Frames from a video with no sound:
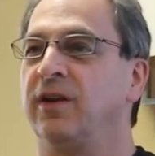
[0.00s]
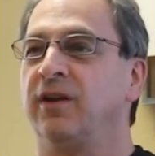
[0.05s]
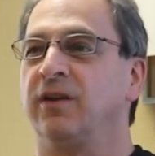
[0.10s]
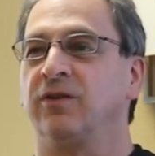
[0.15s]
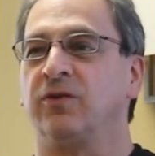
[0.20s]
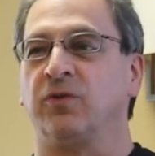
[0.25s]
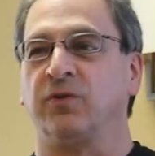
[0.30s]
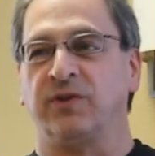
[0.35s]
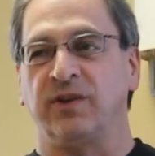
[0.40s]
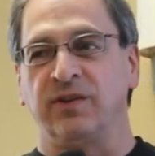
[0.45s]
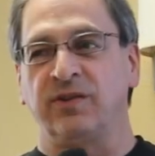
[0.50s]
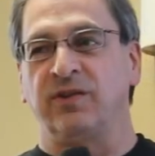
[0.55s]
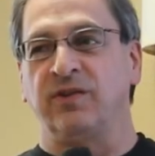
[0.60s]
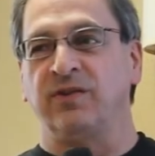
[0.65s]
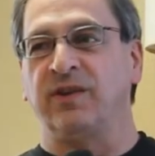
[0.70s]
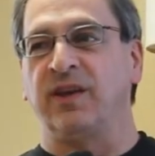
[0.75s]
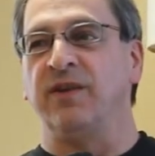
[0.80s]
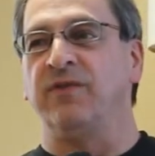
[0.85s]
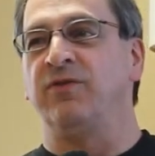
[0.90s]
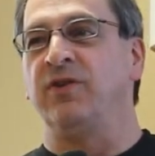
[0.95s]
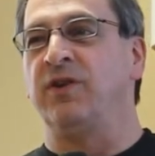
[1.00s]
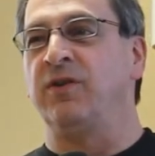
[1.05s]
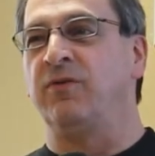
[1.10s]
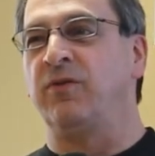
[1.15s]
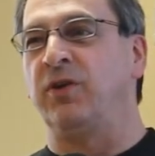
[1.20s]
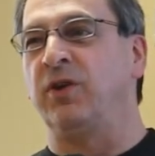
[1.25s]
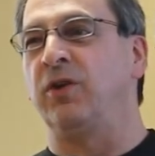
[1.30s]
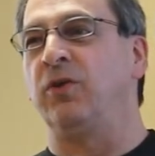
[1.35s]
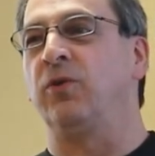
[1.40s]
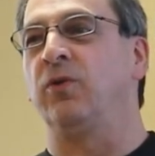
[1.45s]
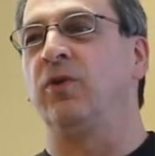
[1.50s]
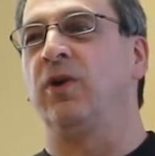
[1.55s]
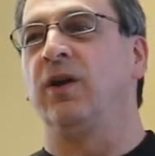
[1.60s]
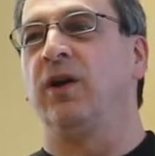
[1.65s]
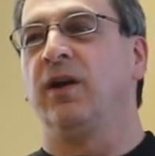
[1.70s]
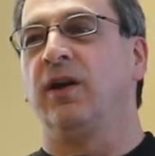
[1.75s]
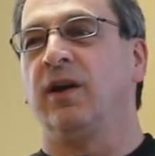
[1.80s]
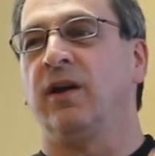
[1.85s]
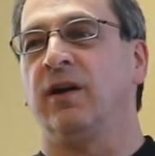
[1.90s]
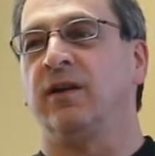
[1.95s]
So this is giving you
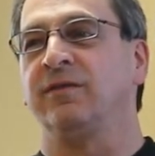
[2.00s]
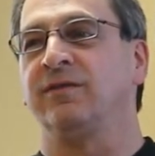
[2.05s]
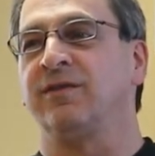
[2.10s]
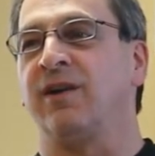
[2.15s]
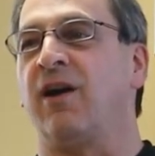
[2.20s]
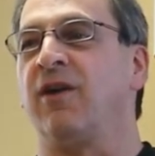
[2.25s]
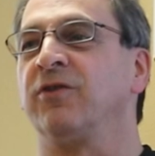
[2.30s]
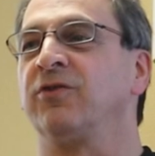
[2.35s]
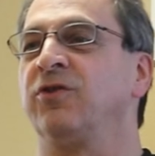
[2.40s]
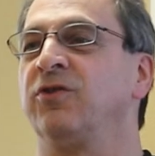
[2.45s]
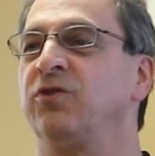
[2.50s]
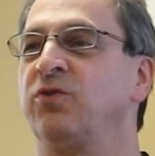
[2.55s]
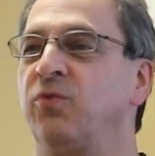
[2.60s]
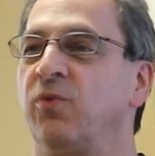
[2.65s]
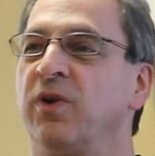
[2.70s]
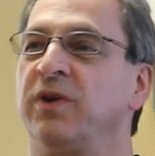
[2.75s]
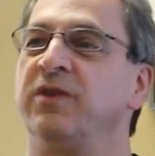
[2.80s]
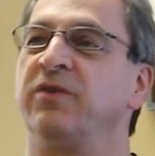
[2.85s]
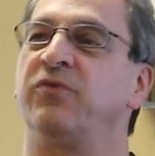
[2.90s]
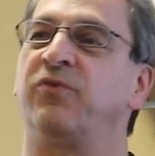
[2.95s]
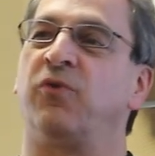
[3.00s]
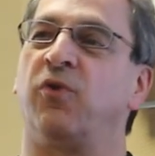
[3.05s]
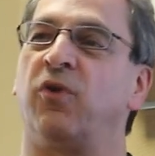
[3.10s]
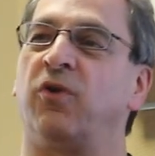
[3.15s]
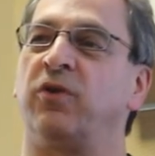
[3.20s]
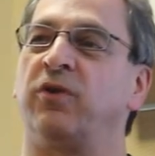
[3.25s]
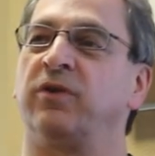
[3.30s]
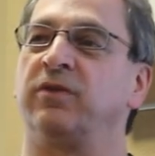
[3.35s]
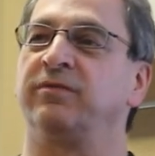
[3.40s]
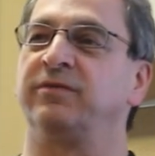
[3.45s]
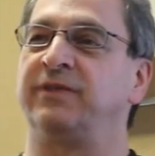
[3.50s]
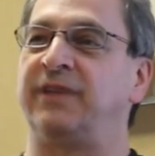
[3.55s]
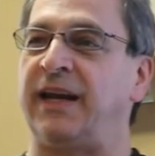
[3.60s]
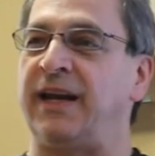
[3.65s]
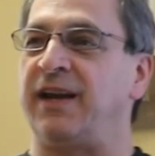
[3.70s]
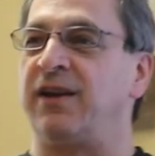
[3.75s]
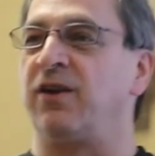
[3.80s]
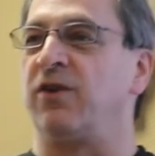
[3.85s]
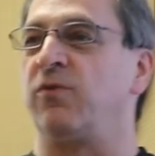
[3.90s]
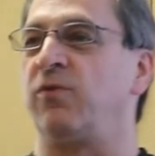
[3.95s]
1024
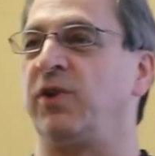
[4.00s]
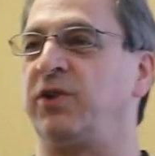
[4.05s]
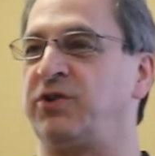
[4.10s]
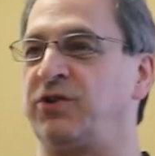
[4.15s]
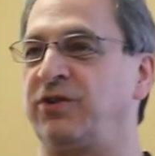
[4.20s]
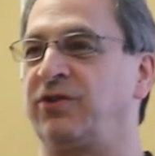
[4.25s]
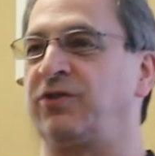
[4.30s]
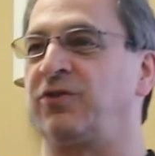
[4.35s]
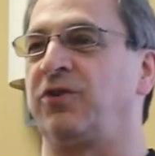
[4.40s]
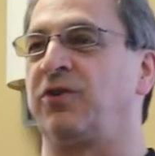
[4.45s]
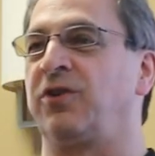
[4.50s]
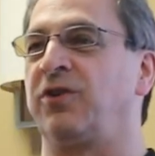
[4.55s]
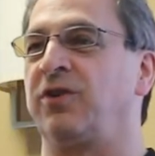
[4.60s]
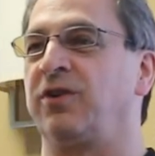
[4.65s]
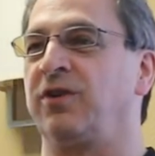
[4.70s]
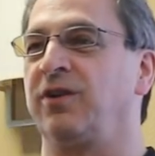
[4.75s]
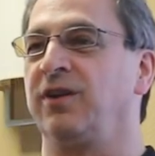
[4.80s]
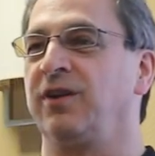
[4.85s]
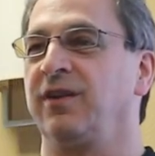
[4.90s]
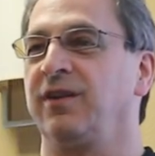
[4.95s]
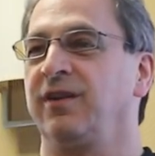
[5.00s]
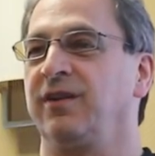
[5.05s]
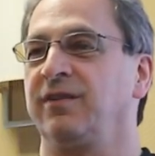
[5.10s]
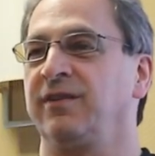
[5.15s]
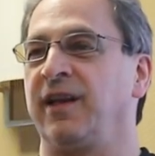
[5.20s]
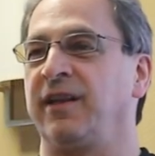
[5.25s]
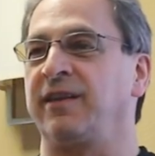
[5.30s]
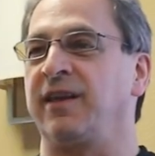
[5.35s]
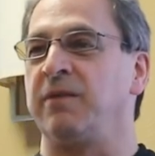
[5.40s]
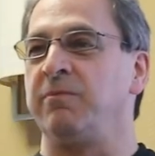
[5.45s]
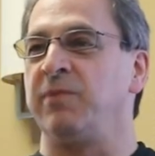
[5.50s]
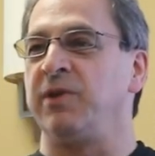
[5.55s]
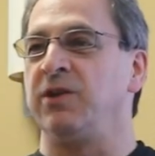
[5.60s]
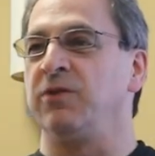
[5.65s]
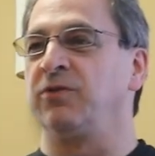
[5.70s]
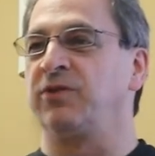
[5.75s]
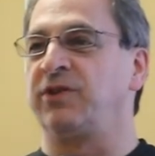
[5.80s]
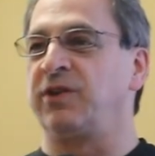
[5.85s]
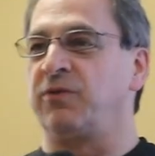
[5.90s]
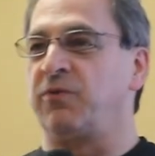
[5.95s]
data register that can be
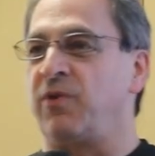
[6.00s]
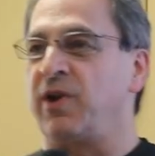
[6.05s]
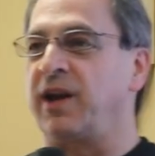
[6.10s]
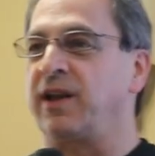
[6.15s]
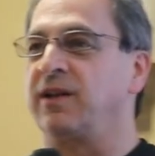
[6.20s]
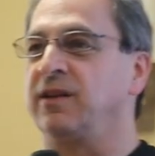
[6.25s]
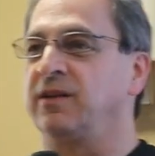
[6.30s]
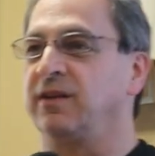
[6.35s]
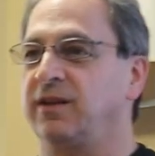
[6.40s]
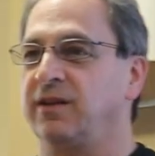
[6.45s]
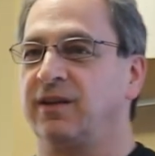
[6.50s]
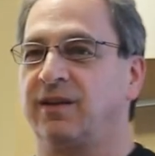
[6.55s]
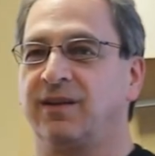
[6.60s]
used directly.